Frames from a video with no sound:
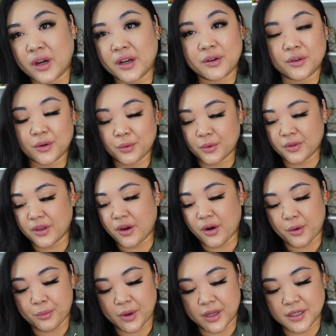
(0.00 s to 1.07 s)
I don't know where they
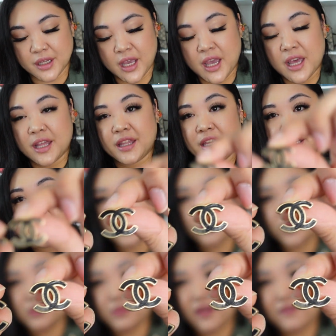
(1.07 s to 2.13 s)
are, but these are
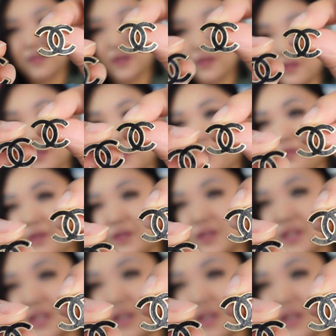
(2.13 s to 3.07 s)
one of my very first